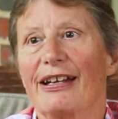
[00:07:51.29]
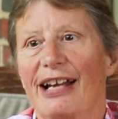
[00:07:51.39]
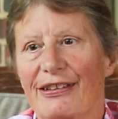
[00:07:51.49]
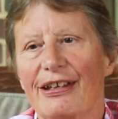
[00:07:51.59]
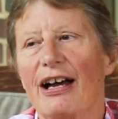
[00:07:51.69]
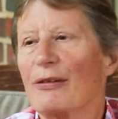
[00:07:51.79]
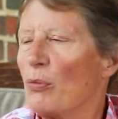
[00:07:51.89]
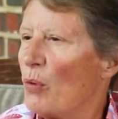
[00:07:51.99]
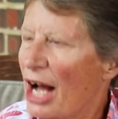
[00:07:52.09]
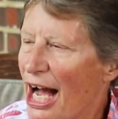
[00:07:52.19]
and I thought,
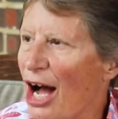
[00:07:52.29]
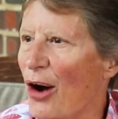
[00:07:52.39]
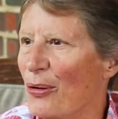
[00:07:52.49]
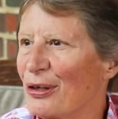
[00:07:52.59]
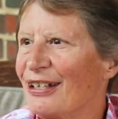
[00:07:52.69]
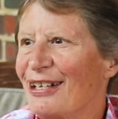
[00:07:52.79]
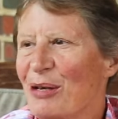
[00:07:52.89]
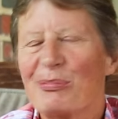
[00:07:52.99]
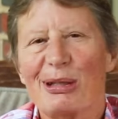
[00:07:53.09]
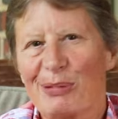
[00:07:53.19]
wow,
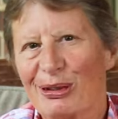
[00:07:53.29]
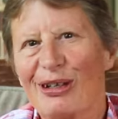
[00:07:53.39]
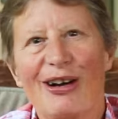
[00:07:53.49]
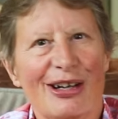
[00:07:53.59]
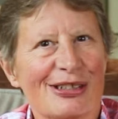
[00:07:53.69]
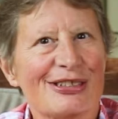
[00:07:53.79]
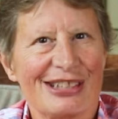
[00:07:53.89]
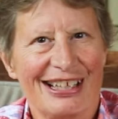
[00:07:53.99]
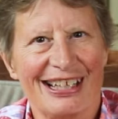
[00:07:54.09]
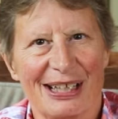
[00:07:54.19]
people are
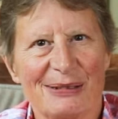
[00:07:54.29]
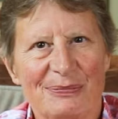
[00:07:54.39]
seeing it.